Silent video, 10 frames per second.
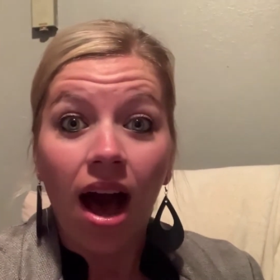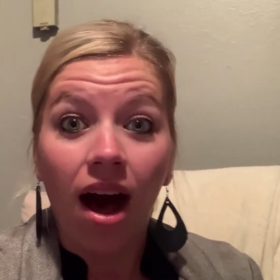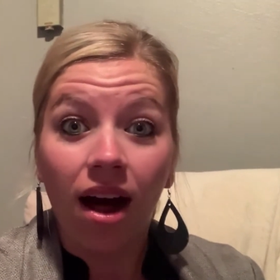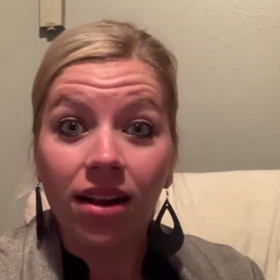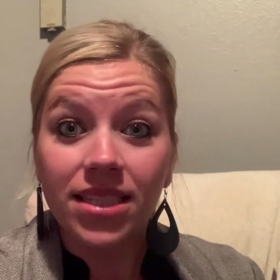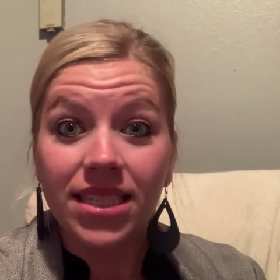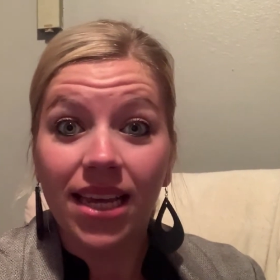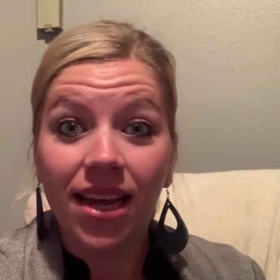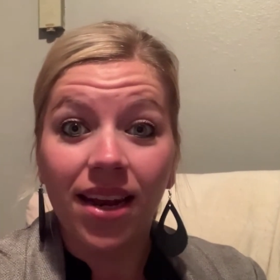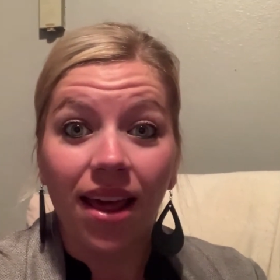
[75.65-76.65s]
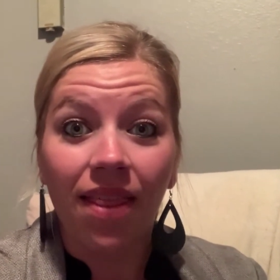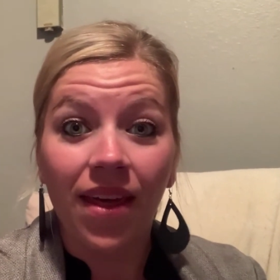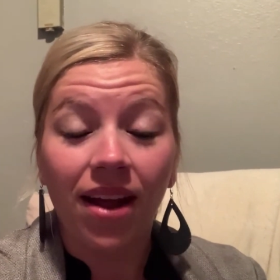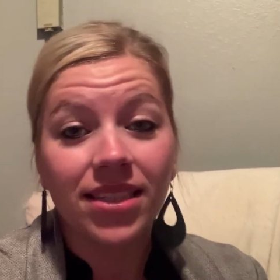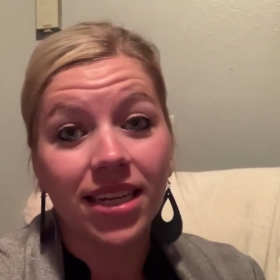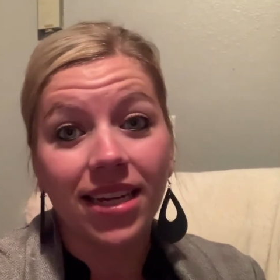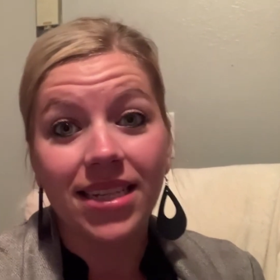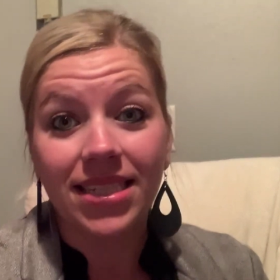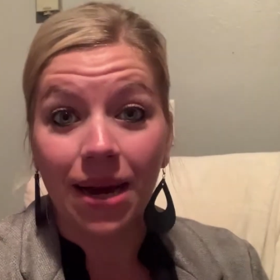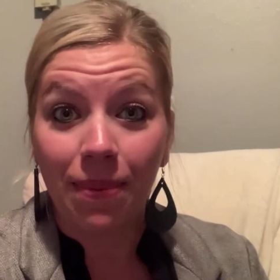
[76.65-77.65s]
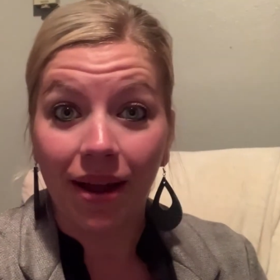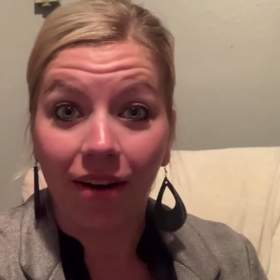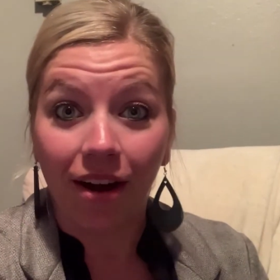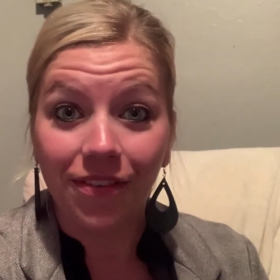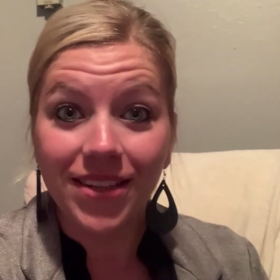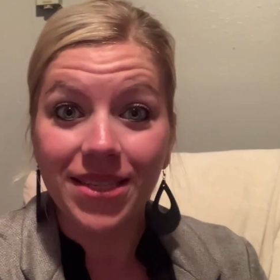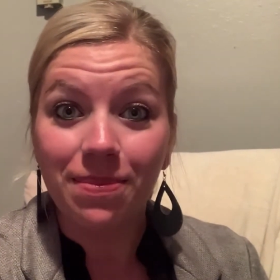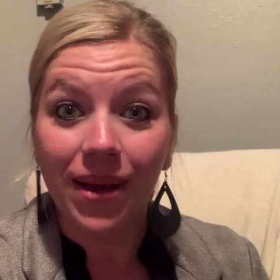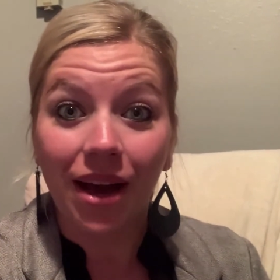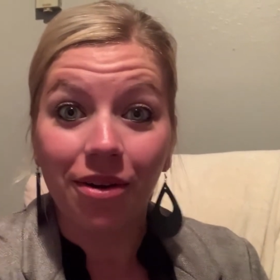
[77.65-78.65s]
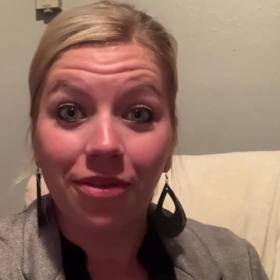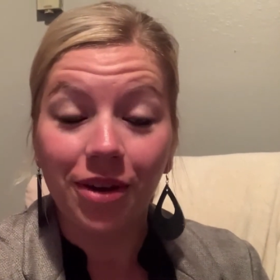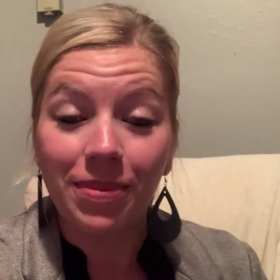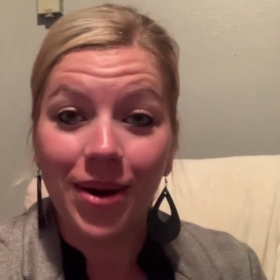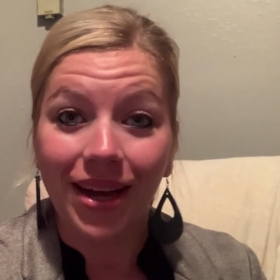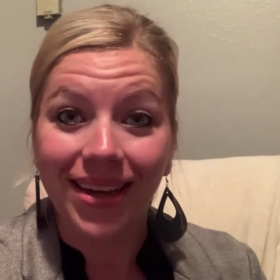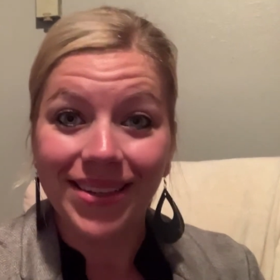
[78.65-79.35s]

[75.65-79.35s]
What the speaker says: I'll see it, and then I'll tell you to stop by our office and pick out a free book.